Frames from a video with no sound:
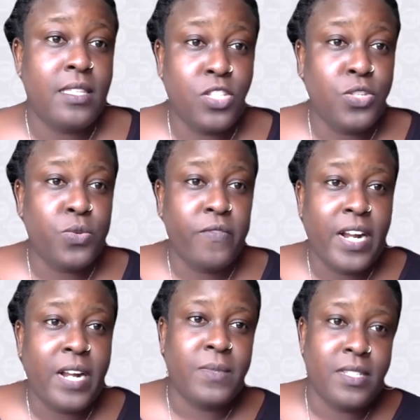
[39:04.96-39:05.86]
new
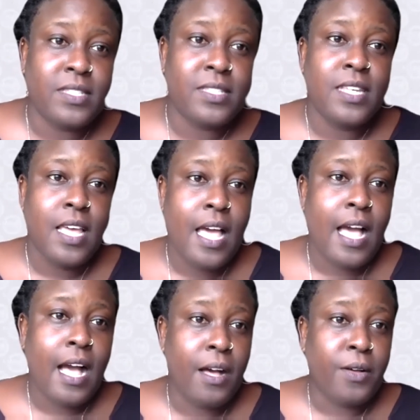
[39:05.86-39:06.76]
environments.
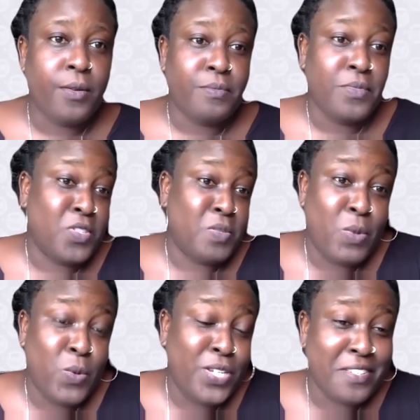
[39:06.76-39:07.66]
So maybe we
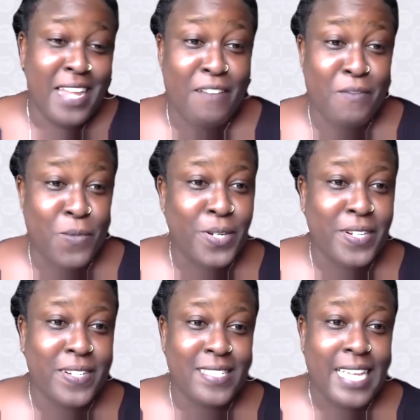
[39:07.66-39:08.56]
should have
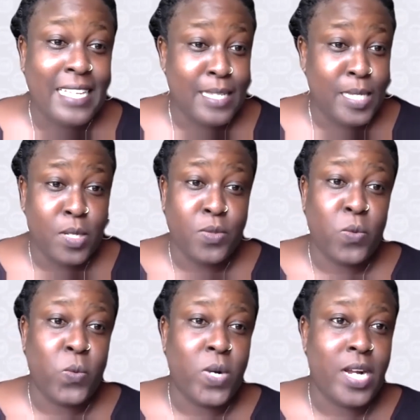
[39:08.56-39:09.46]
brokers assisting on the
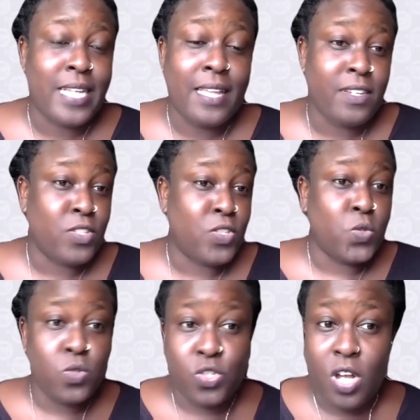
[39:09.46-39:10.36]
wards, that their sole
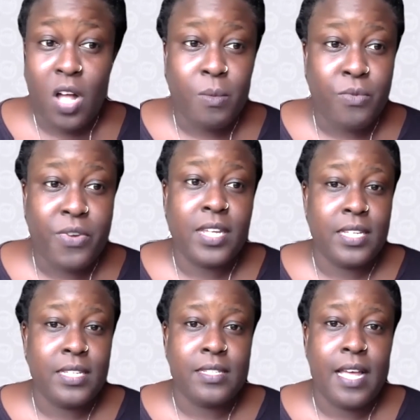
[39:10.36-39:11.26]
job really is
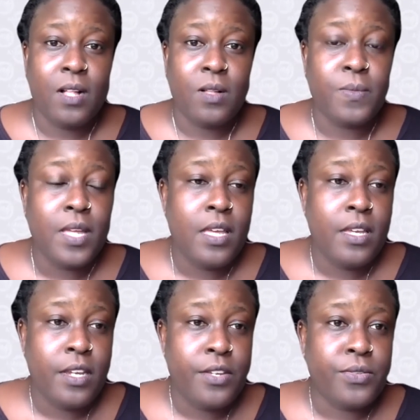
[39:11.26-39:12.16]
to help, you
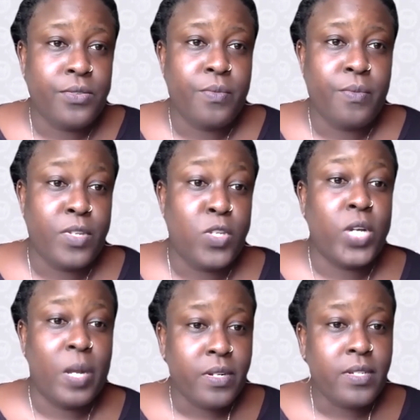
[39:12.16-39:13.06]
know,
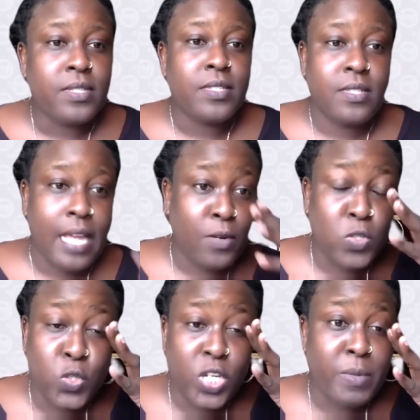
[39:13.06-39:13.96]
newcomers. And those
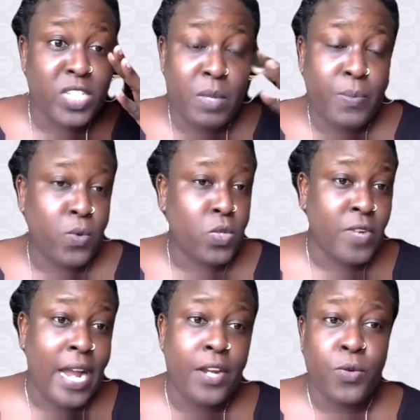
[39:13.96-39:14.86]
newcomers could be
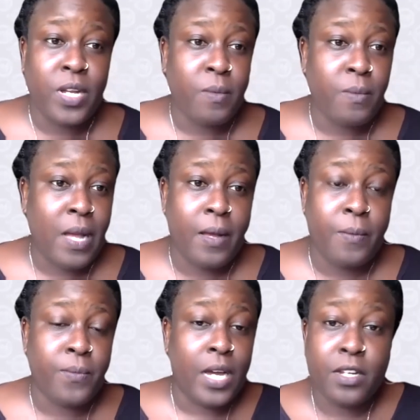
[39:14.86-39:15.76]
post-grad,
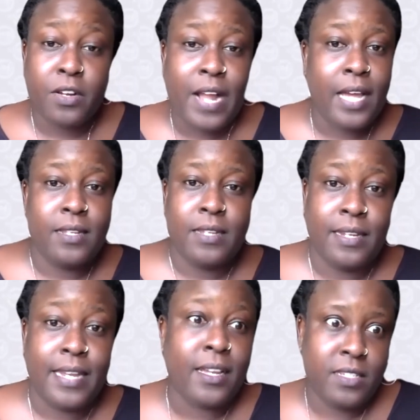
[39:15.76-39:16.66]
undergrad, and
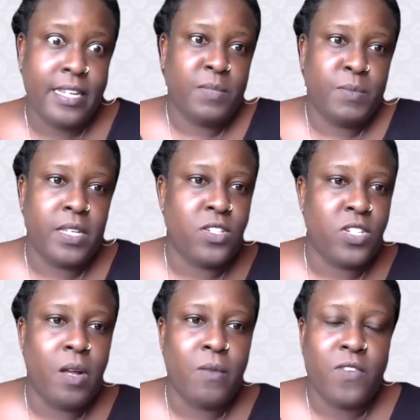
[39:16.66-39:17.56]
that's be their
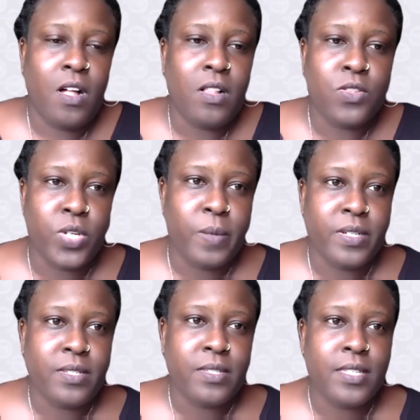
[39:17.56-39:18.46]
job for all
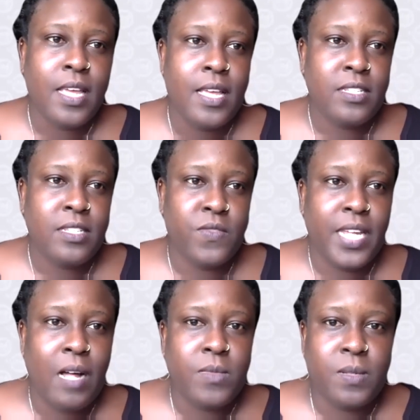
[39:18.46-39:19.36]
newcomers, to really help
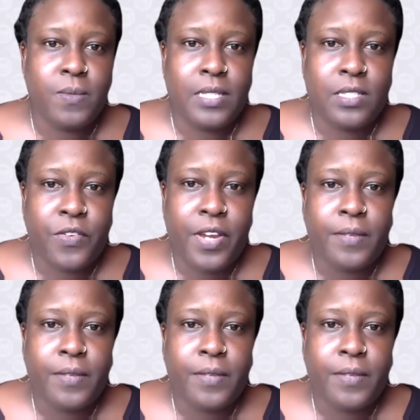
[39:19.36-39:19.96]
them integrate.